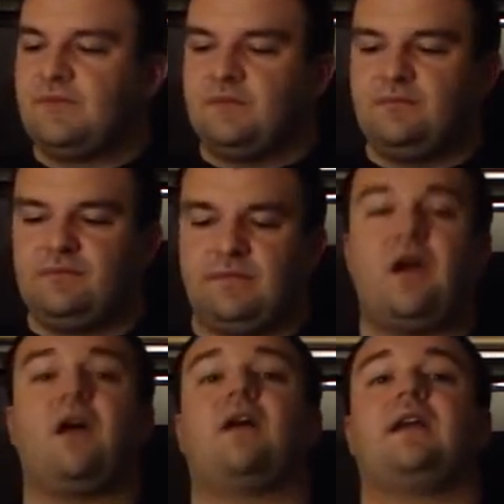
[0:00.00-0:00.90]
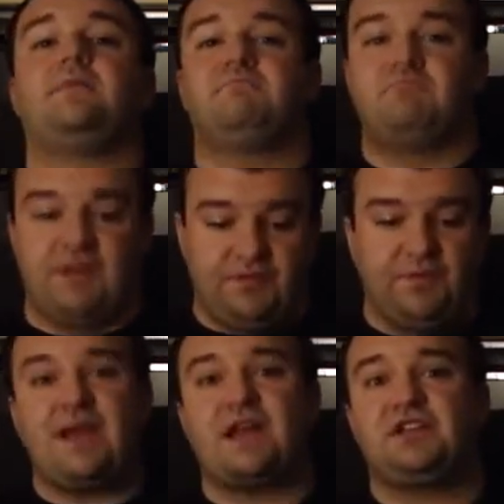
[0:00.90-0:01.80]
Alright, this
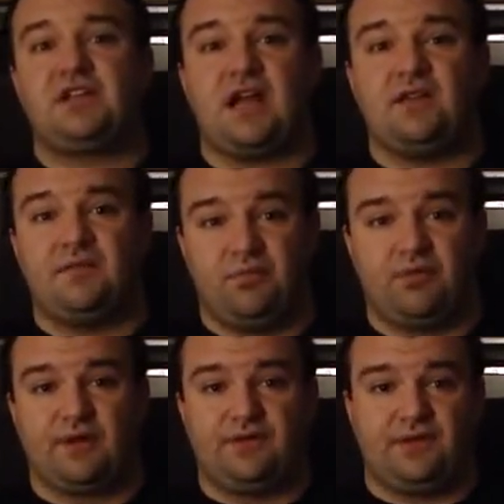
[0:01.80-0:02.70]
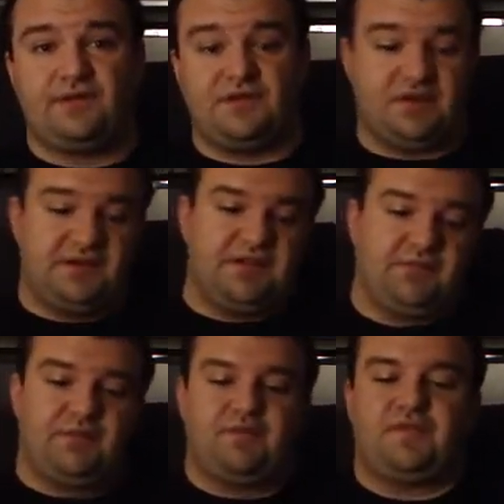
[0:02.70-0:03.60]
one's actually kind of important, so let's address
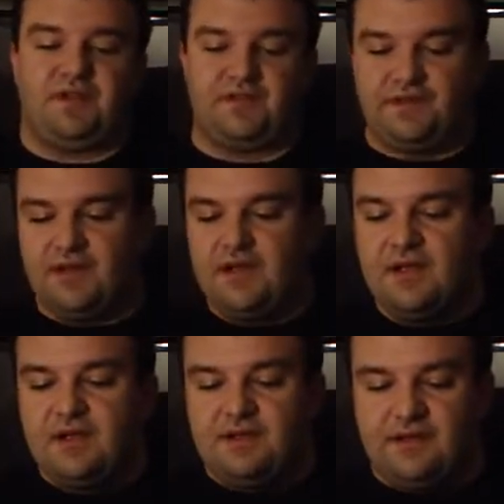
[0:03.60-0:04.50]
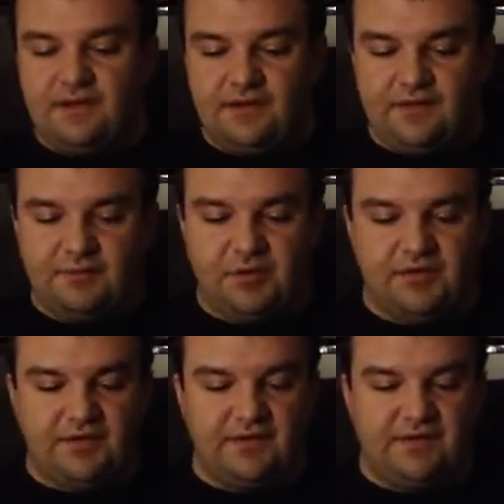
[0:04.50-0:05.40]
this one first. This
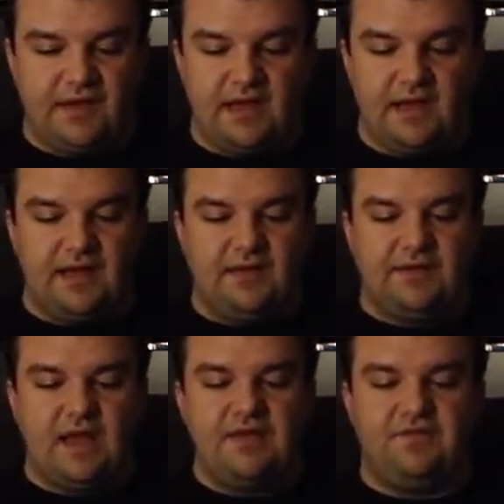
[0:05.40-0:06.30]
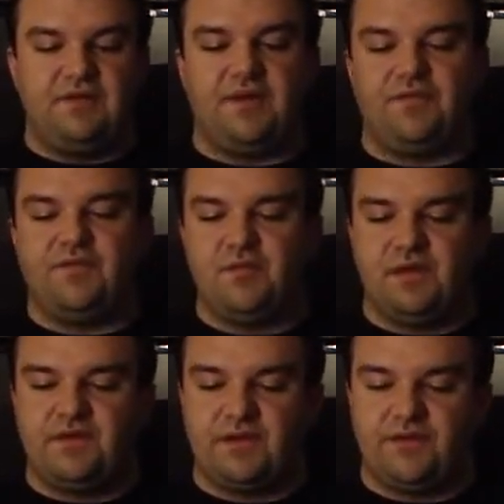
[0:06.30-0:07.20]
person says, "Hey Phil, a few
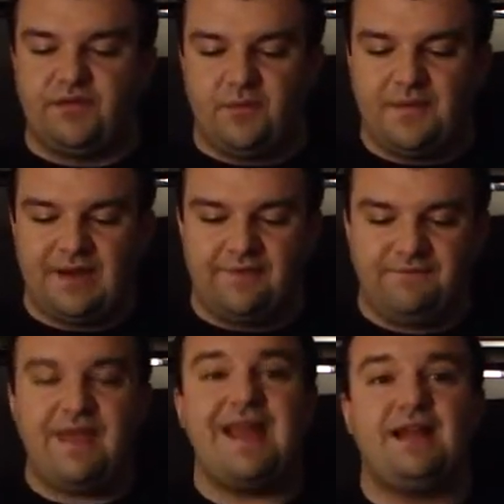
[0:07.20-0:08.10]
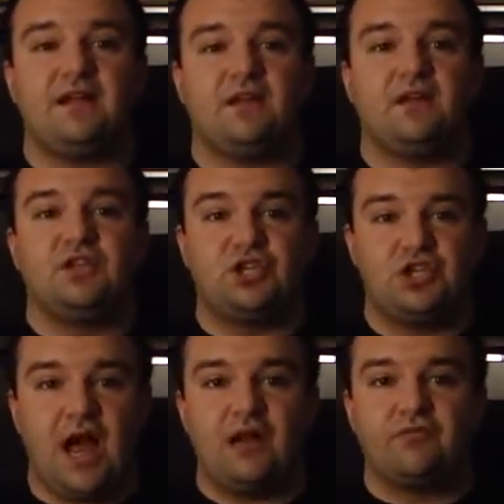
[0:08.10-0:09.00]
months ago someone made a fake
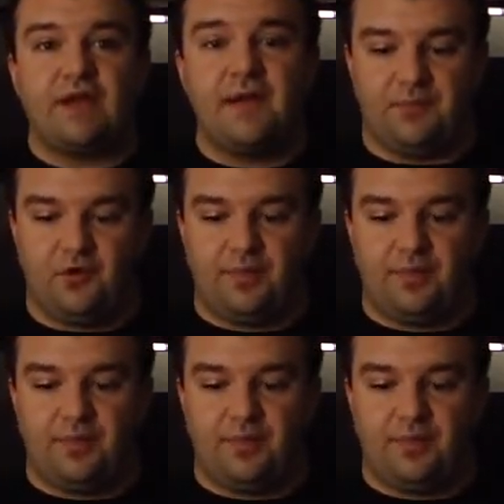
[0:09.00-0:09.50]
John Rambo